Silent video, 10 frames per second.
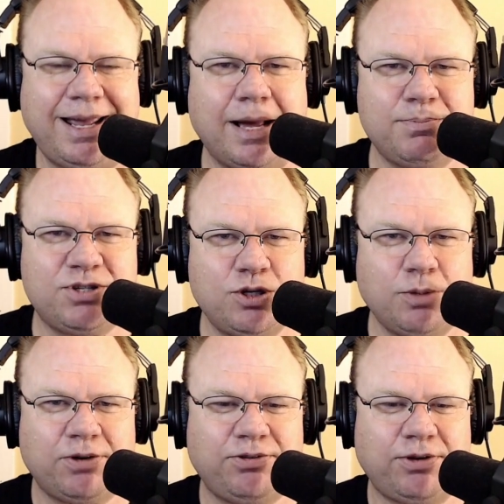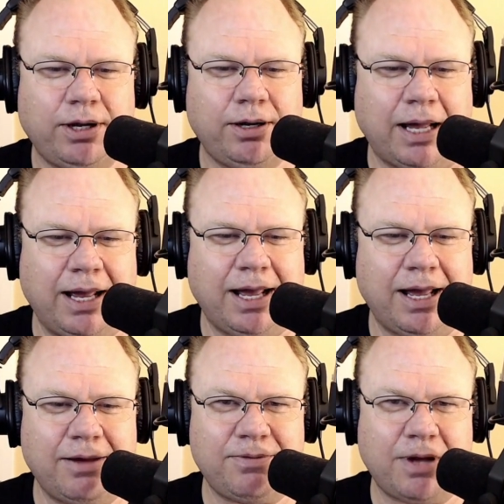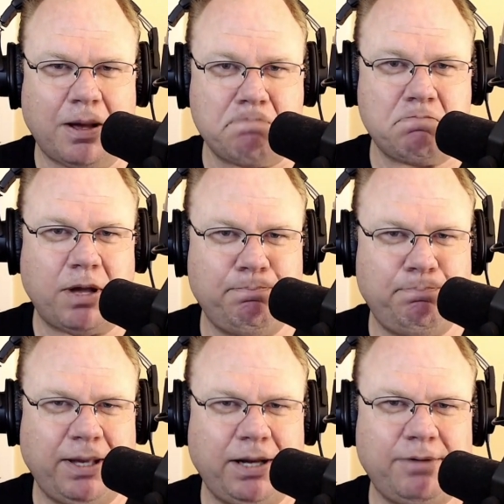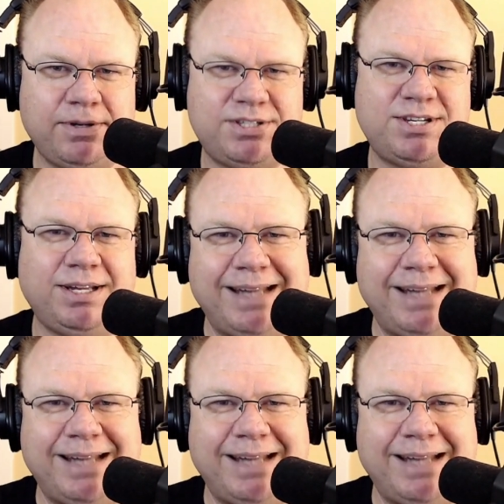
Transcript: All right. Today, I'm super excited. I have a bit of a